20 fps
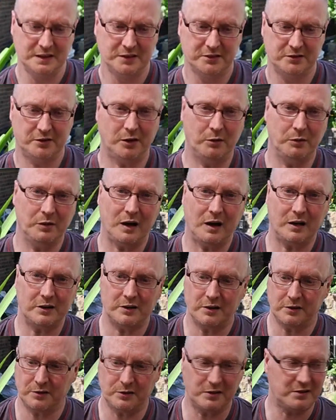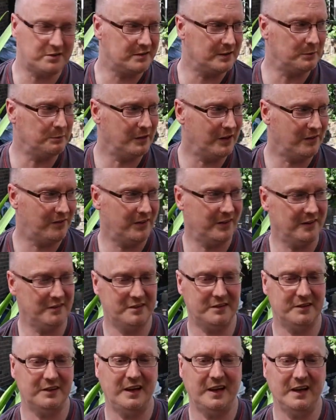So I'm going to do a similar thing
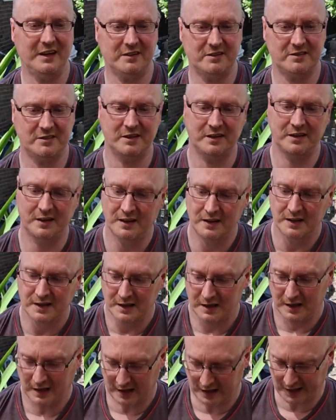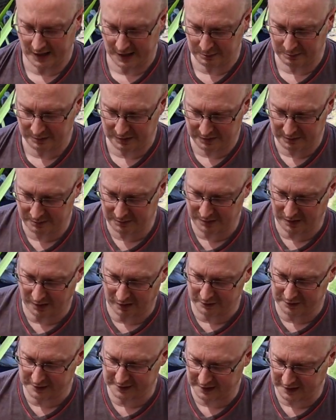to this, but
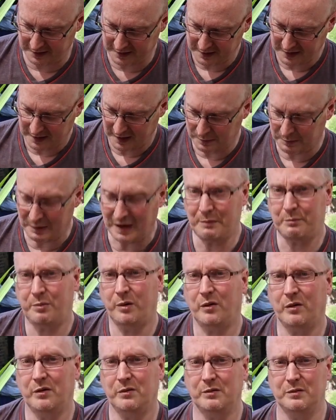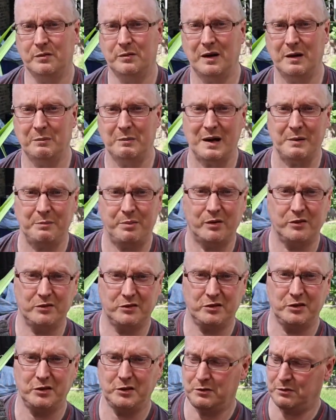obviously I might put
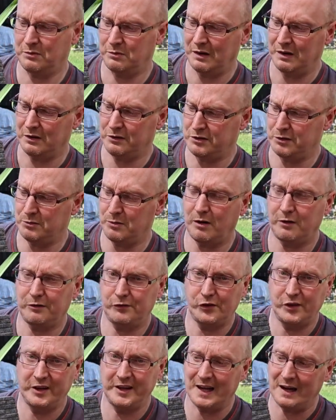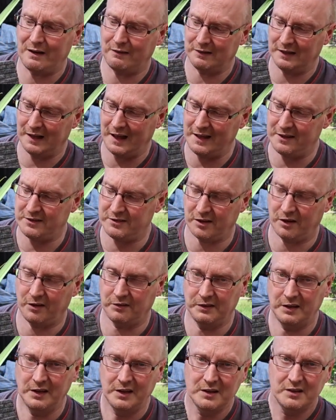two or three outlets
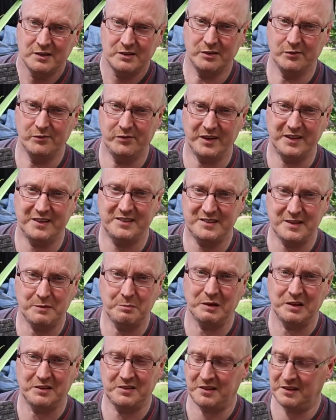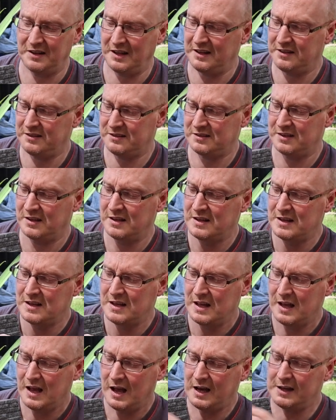on something similar to this,
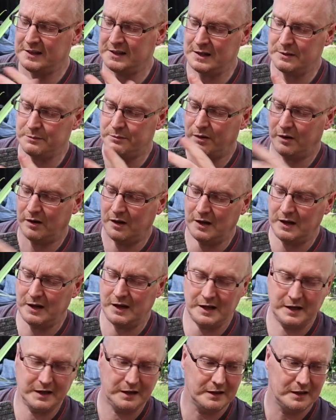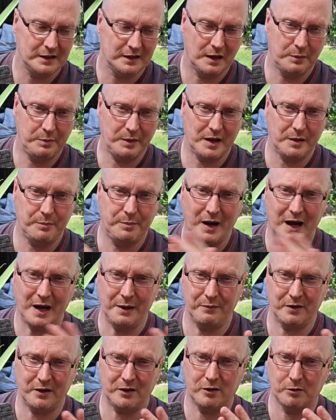and then put a bit of
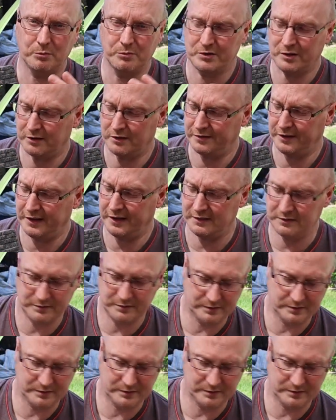pipe that comes off it.